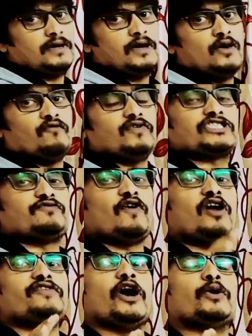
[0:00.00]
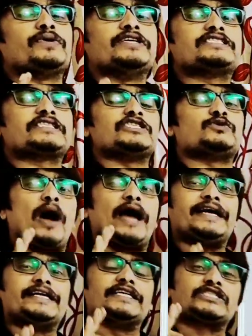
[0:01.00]
First of all, we have to discuss why
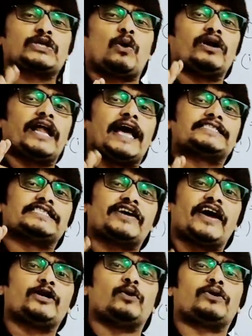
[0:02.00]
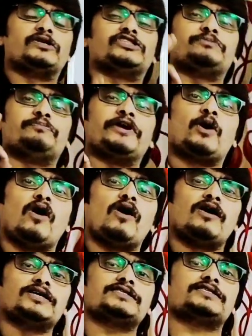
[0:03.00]
it is called as a dry corrosion,
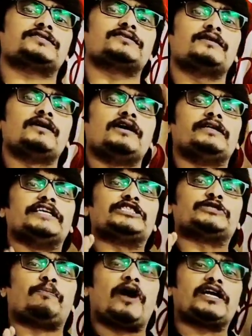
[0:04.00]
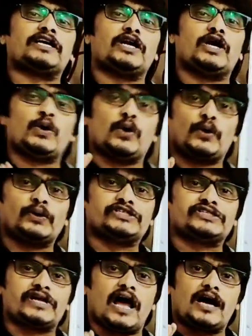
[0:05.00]
because this particular corrosion
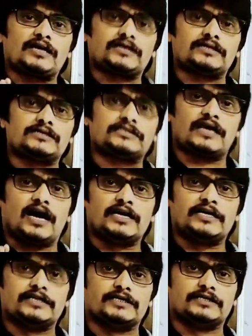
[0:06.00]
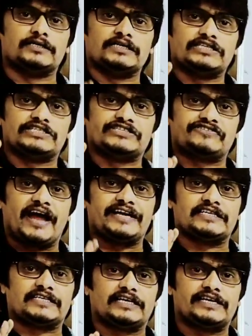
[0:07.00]
occurs under dry
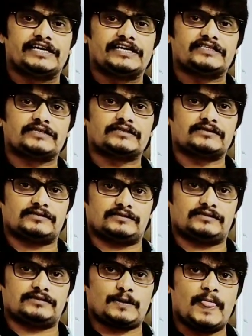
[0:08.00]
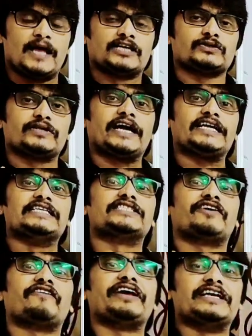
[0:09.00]
conditions. So that is the
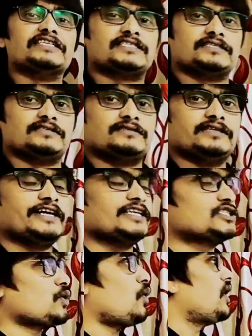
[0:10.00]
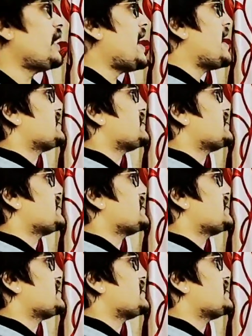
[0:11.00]
reason it is called as